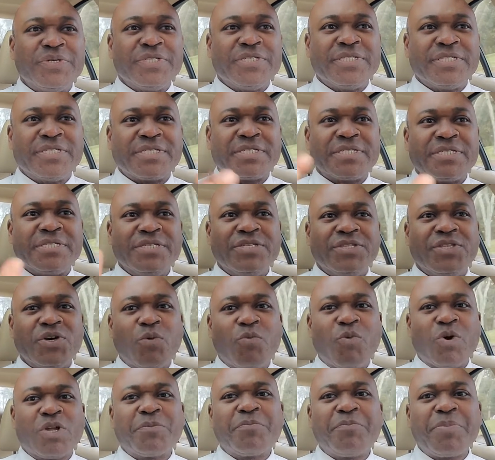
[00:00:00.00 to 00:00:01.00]
is, you know,
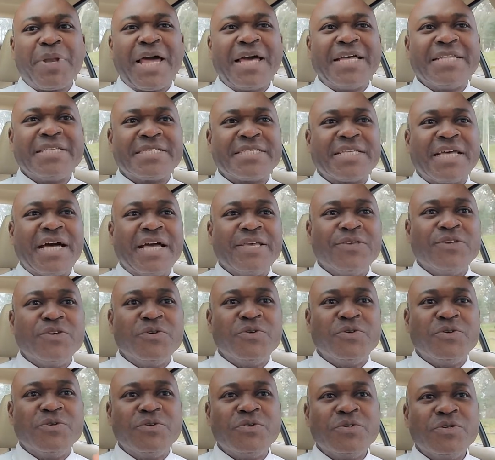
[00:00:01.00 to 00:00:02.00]
what plans are
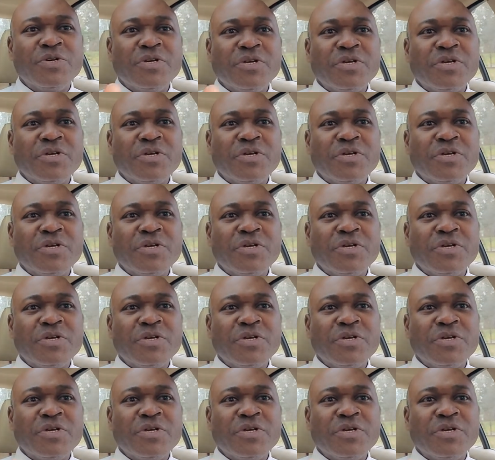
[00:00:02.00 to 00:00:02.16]
you